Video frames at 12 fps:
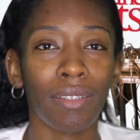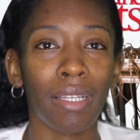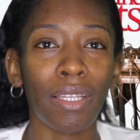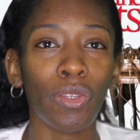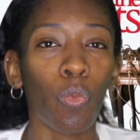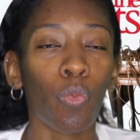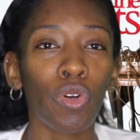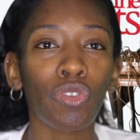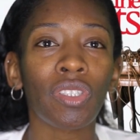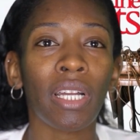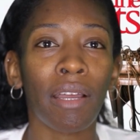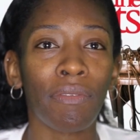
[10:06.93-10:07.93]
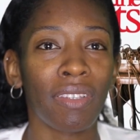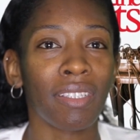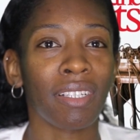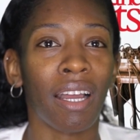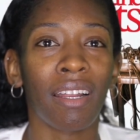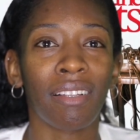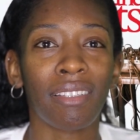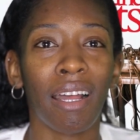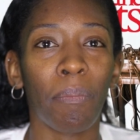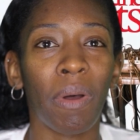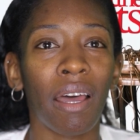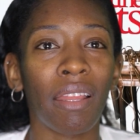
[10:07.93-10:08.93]
like the worst time for this guy to
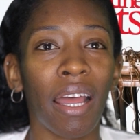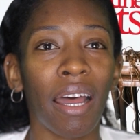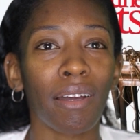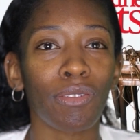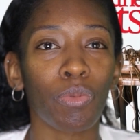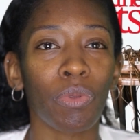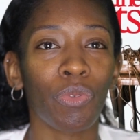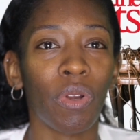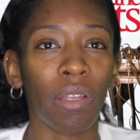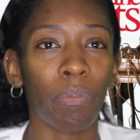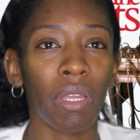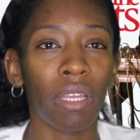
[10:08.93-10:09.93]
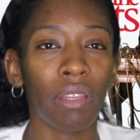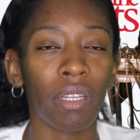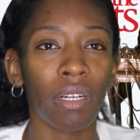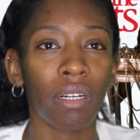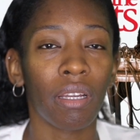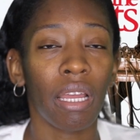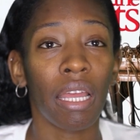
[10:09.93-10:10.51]
stop by the house with Greg being there.